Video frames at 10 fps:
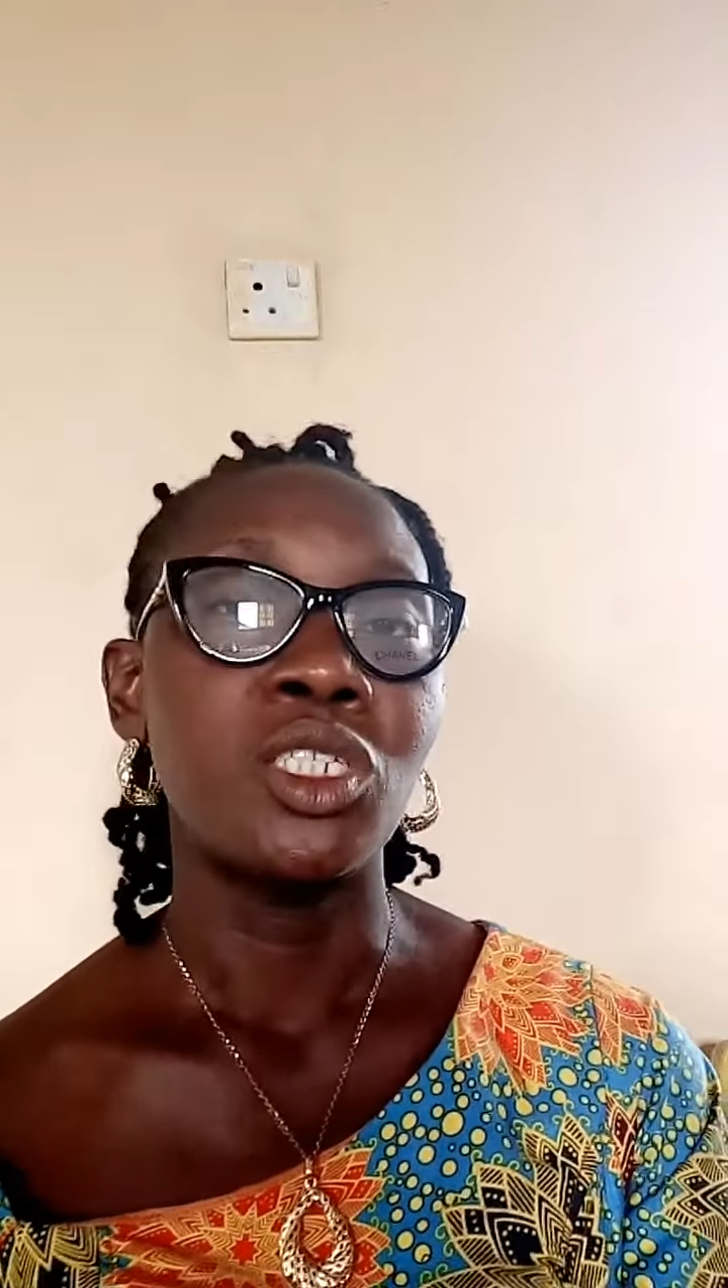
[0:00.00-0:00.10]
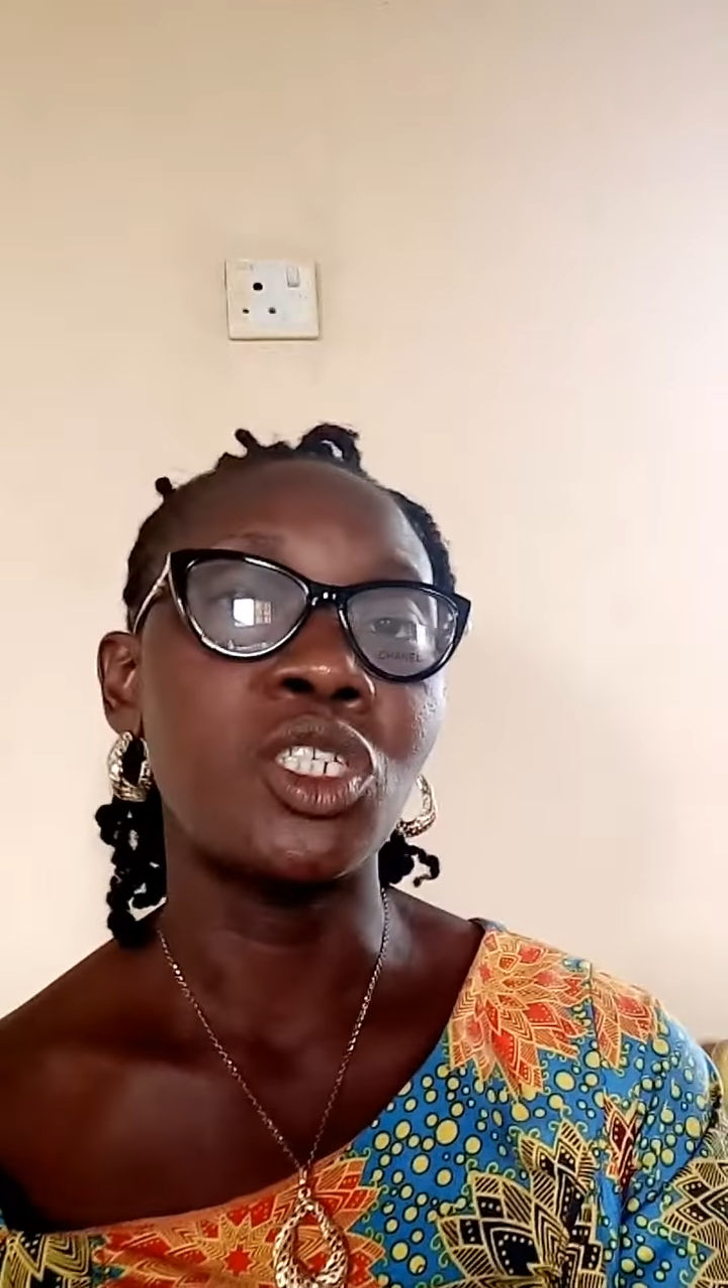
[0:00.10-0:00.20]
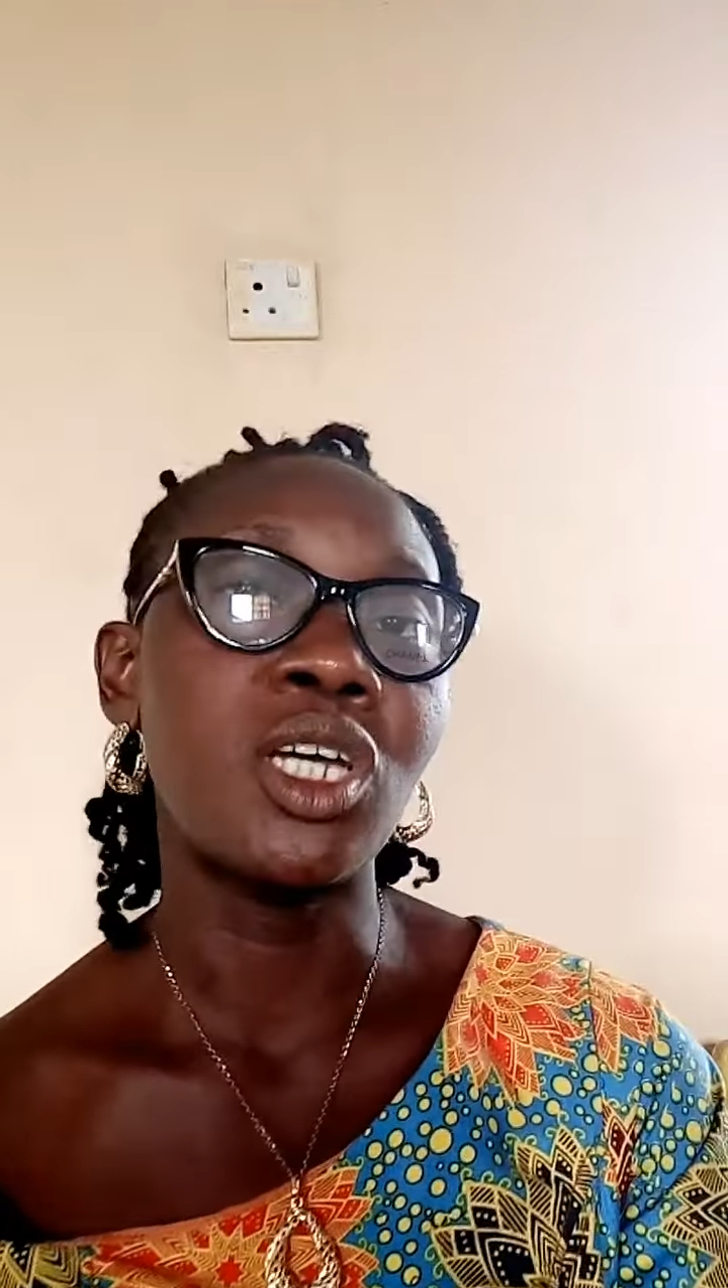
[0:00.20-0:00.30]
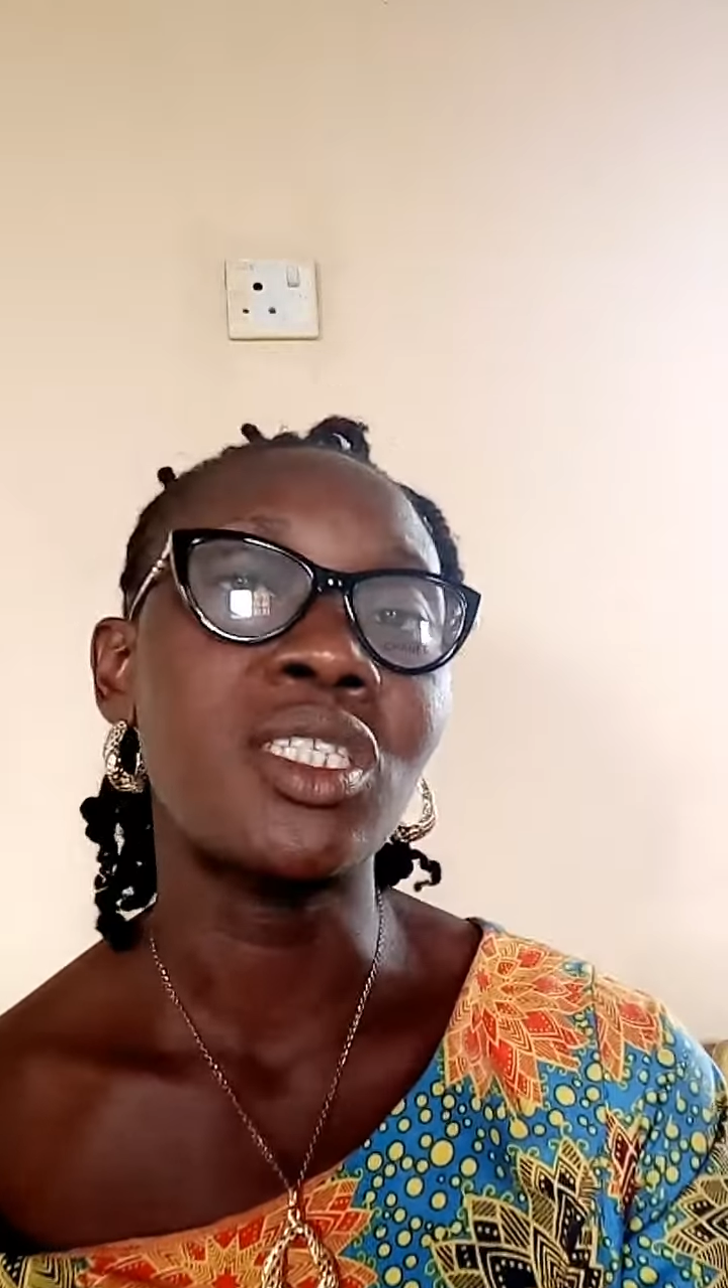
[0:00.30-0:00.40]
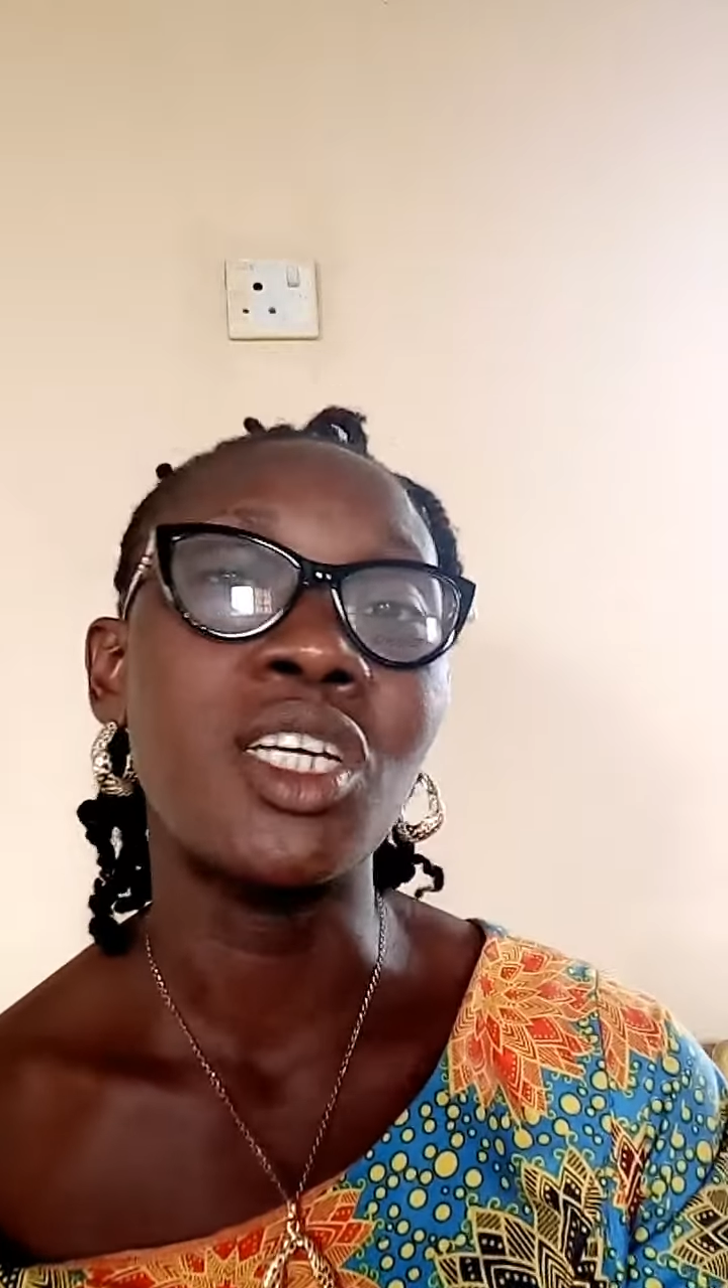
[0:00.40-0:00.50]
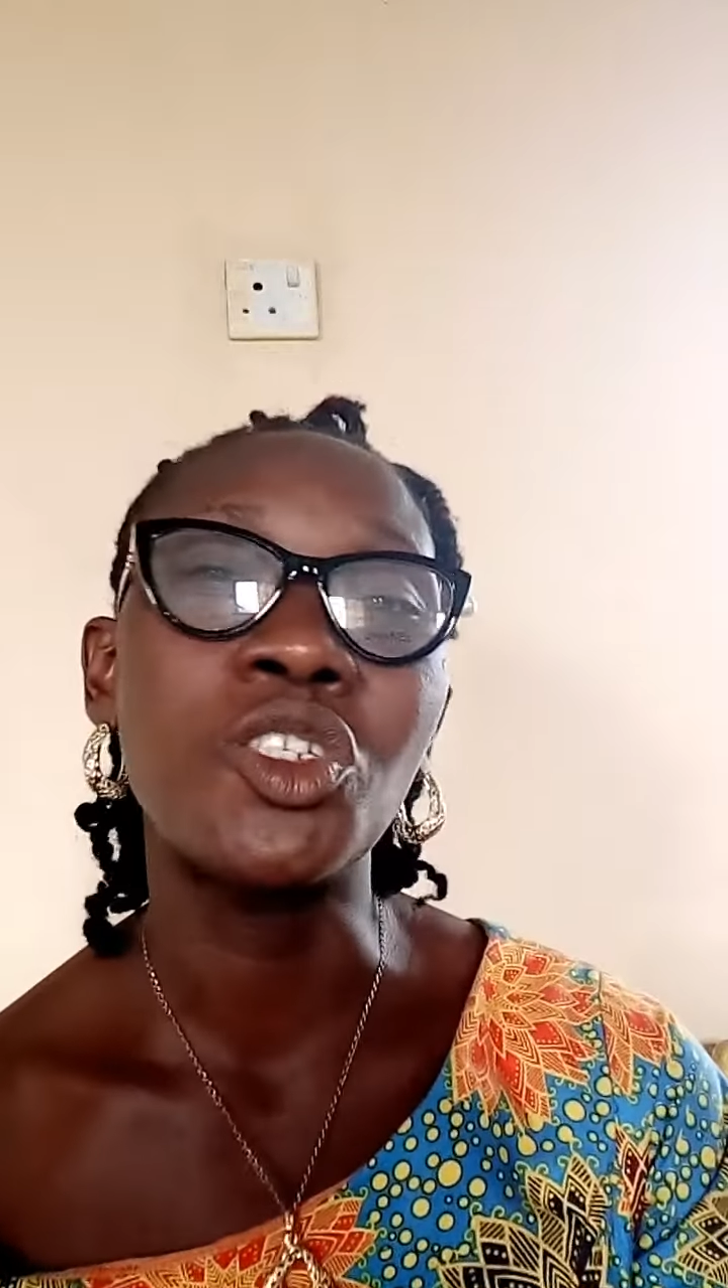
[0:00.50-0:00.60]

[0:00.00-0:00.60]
just a